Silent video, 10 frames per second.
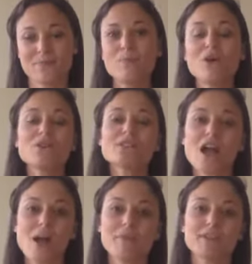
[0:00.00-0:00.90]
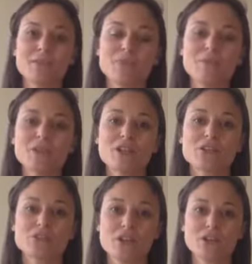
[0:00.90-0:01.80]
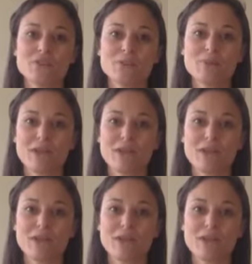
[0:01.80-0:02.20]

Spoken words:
Most commonly, people are served with